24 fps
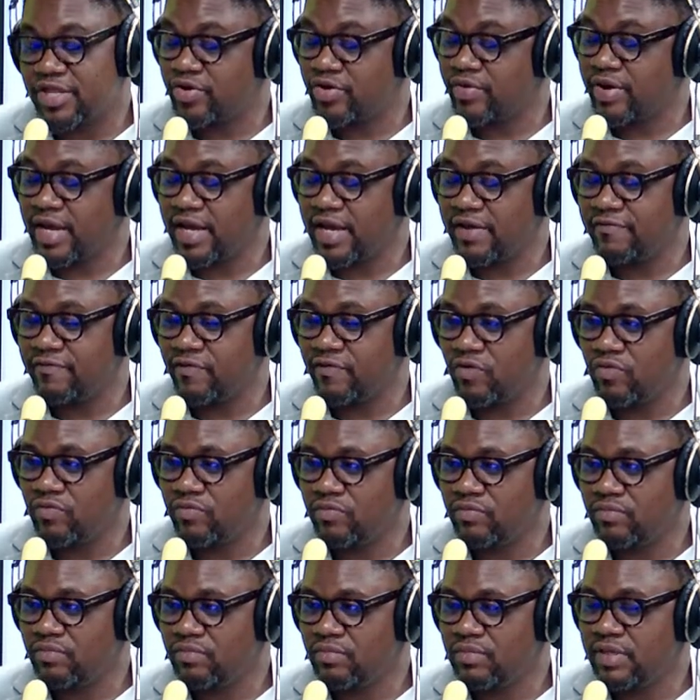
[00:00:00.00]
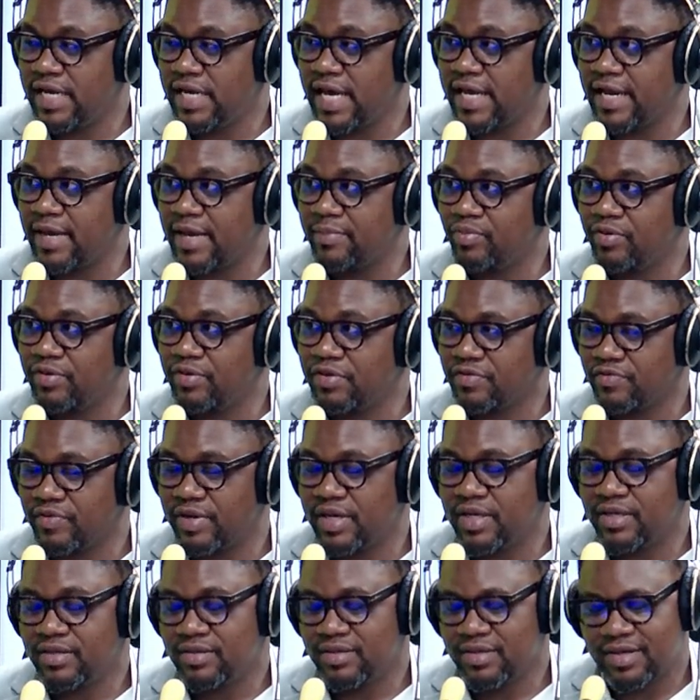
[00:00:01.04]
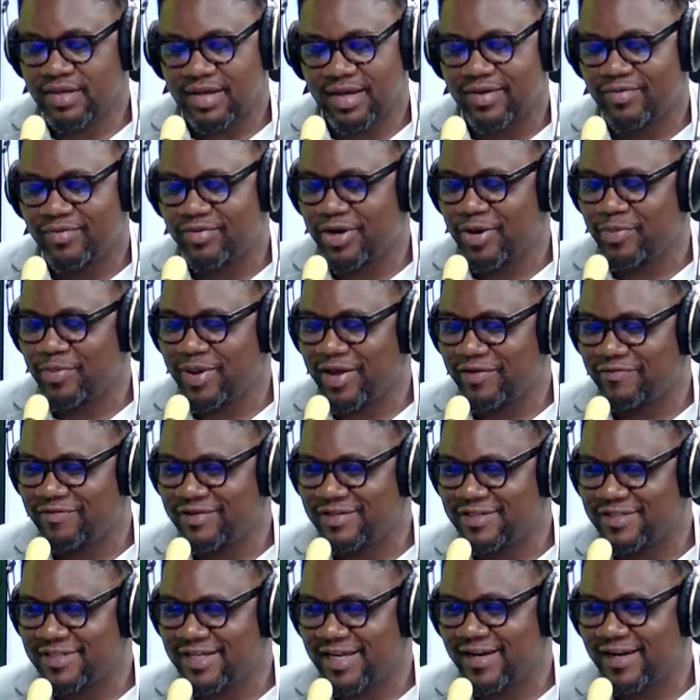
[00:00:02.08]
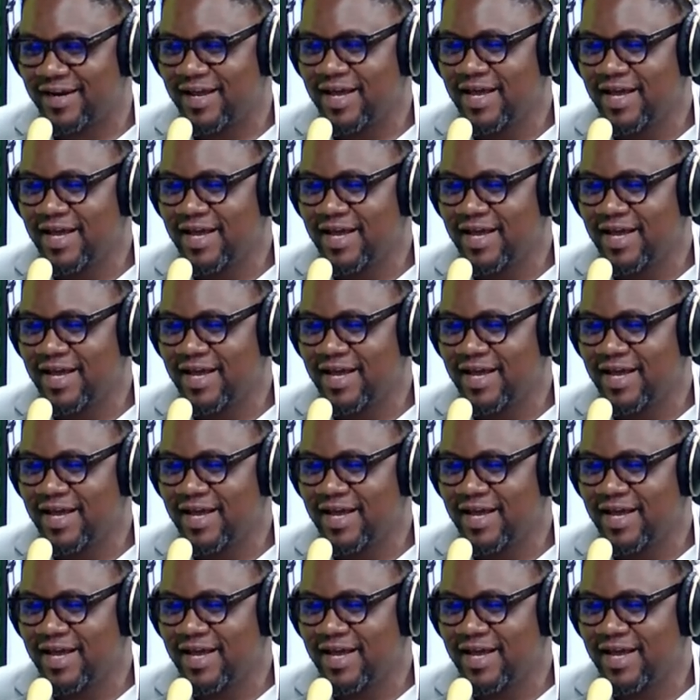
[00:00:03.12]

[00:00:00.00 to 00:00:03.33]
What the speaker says: Info 99.3. What am I even saying?